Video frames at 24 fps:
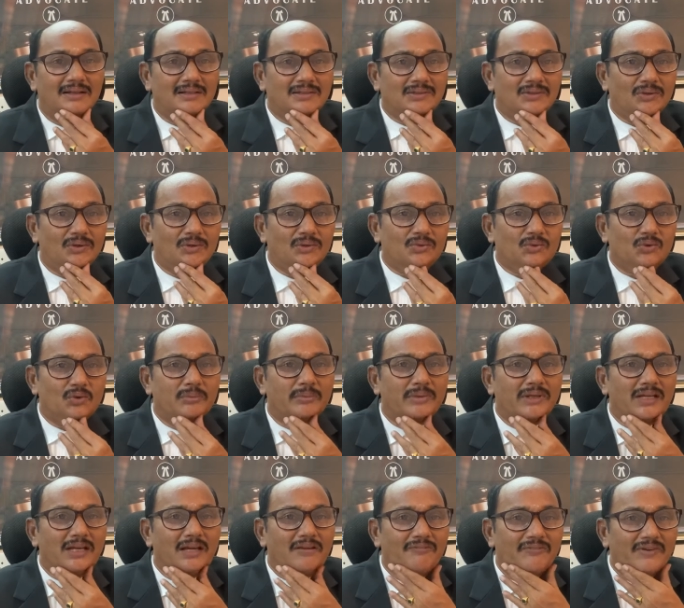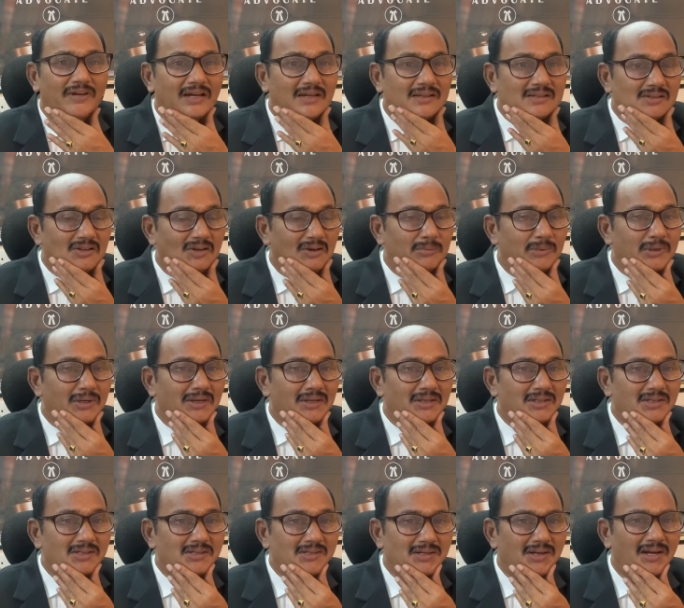So, so many FIRs have been
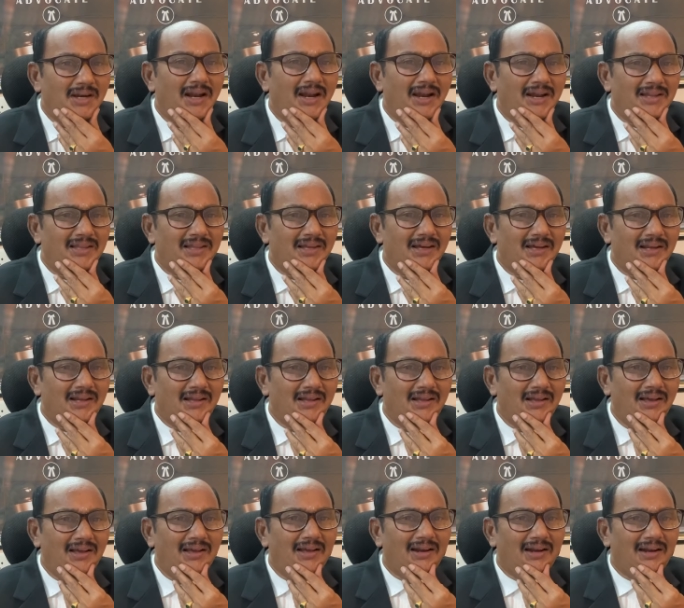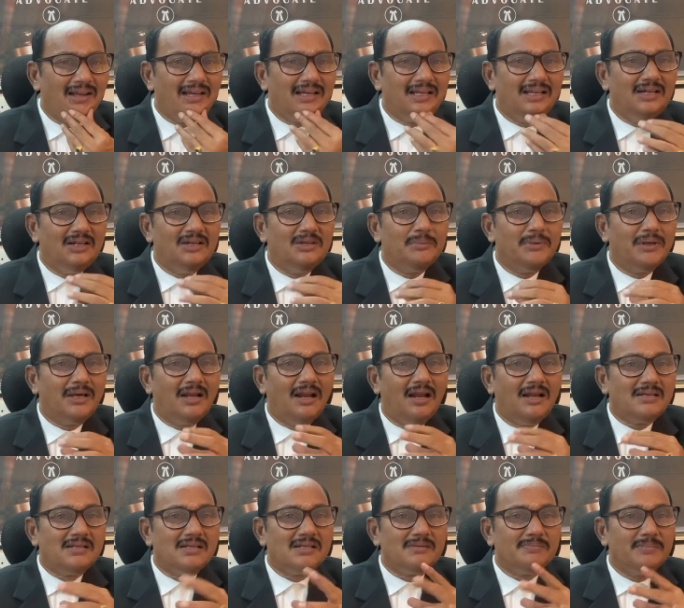registered and there are uh, likely to be
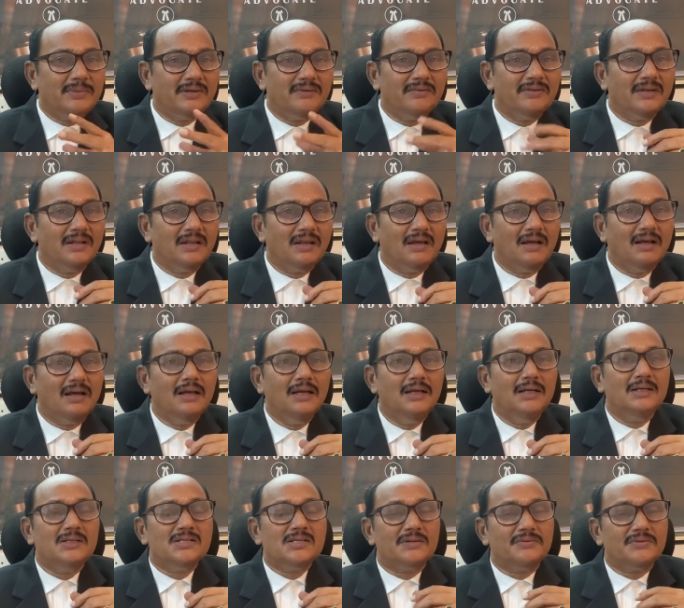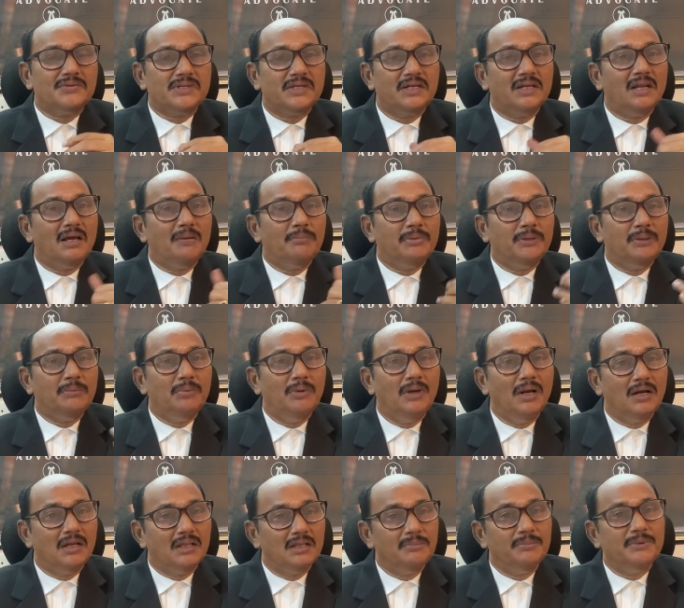clashes between uh, Shiv Sena people
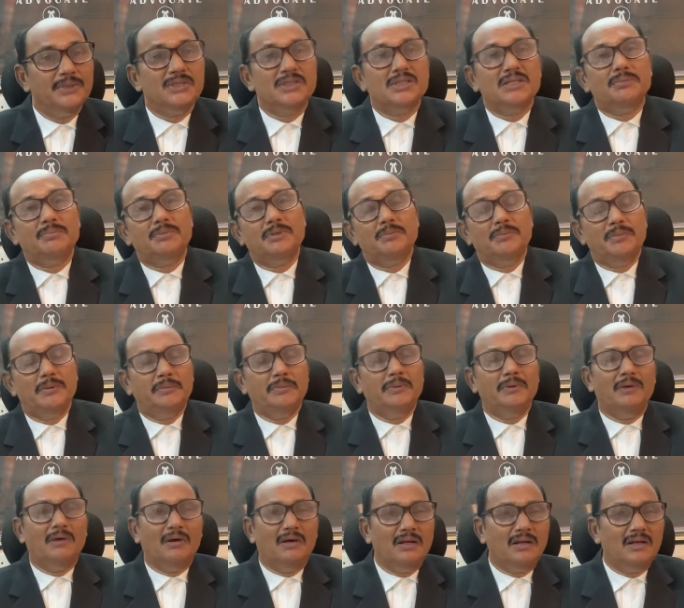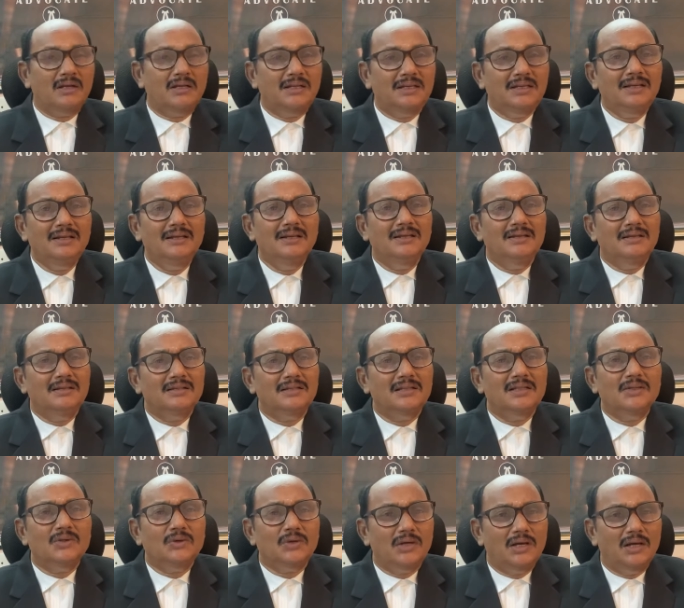and the BJP people. Already, they,
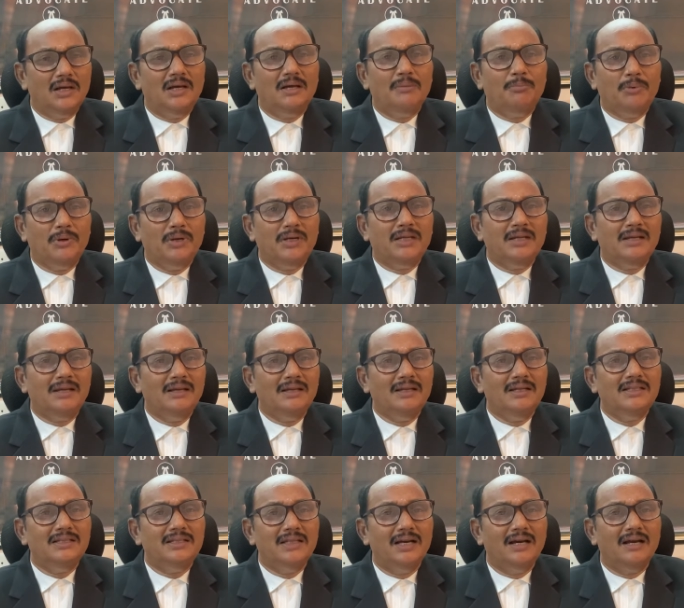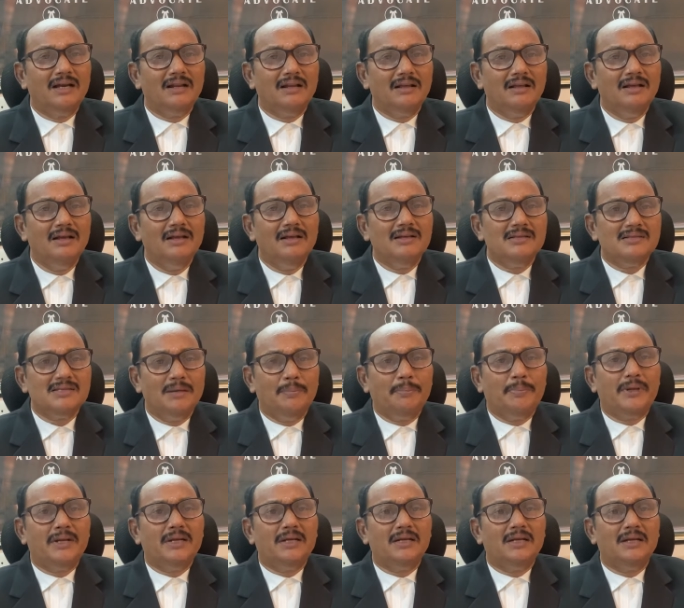uh, politically, they are
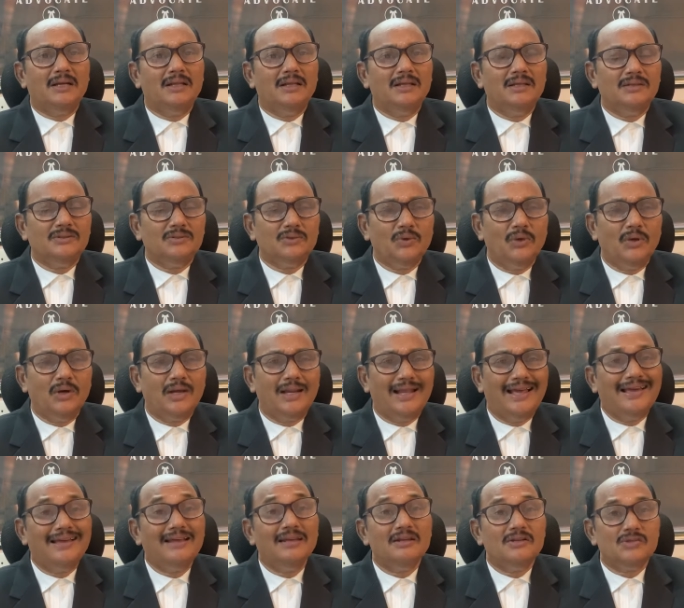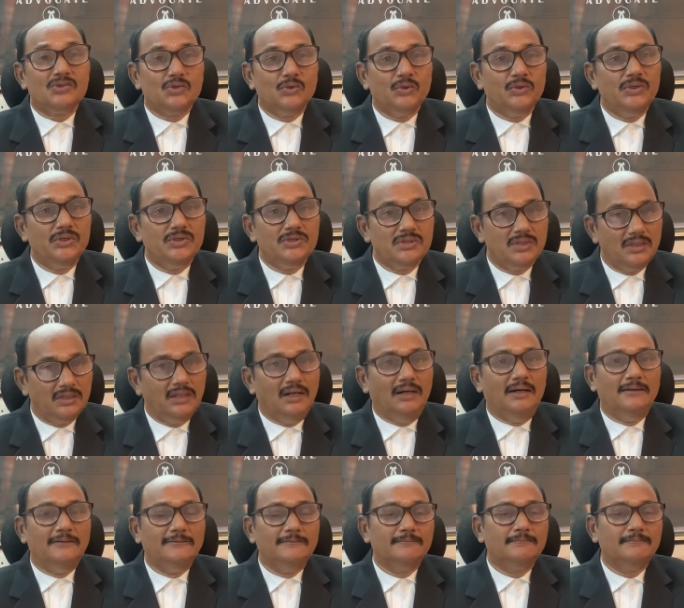separated, so are against to each other.